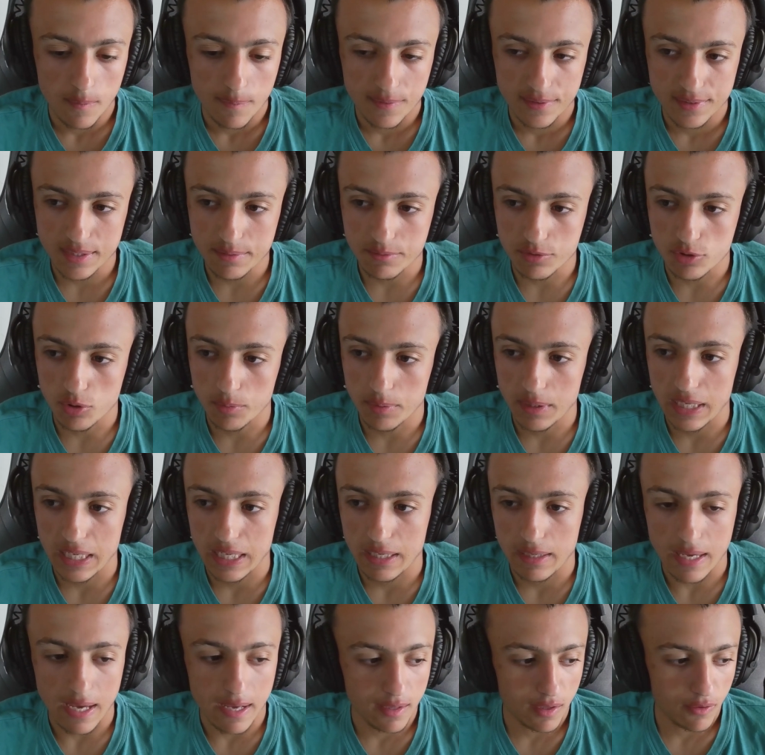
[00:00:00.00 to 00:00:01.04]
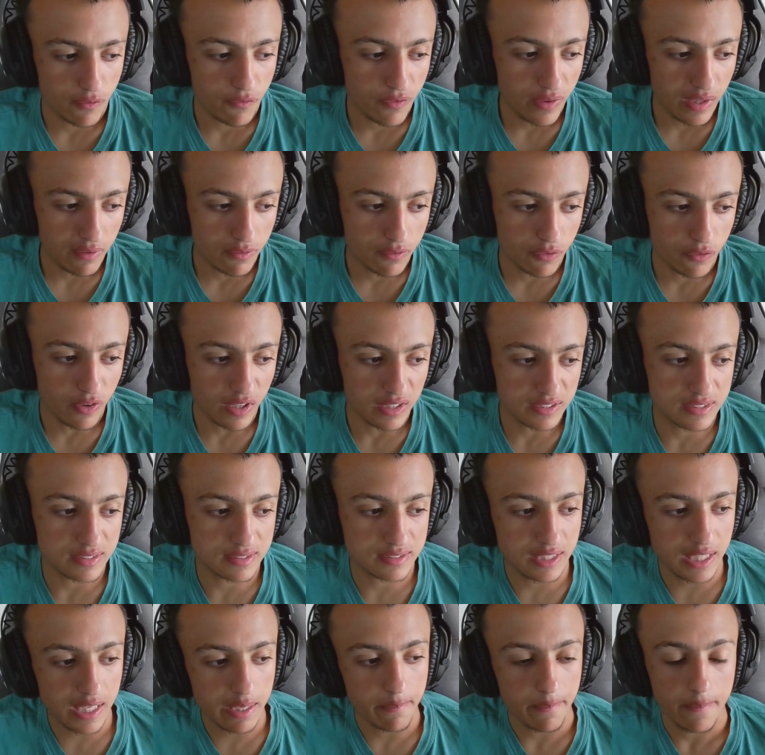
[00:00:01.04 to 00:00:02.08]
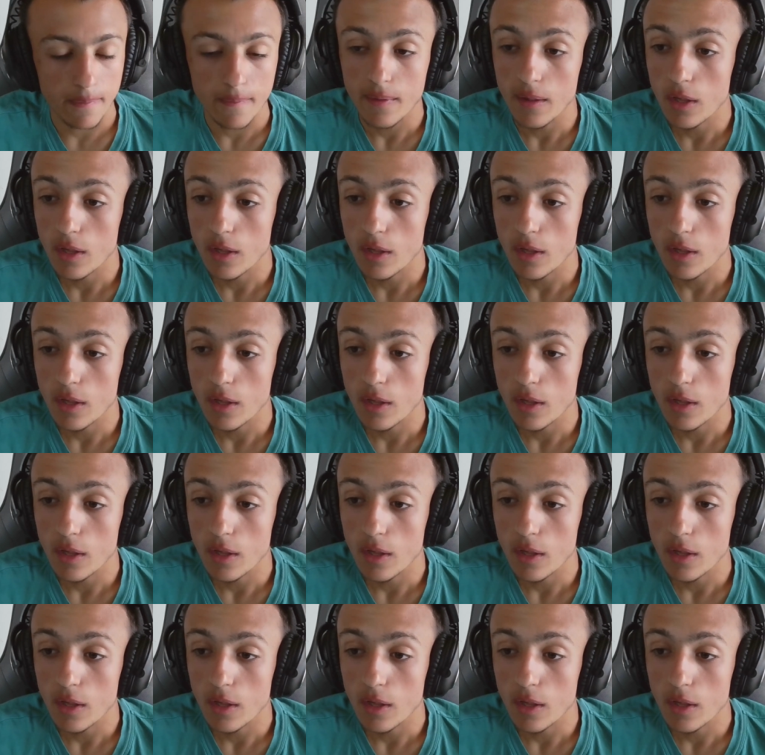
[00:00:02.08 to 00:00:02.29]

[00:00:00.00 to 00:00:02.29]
Seems to be, yeah, the 5th fastest team.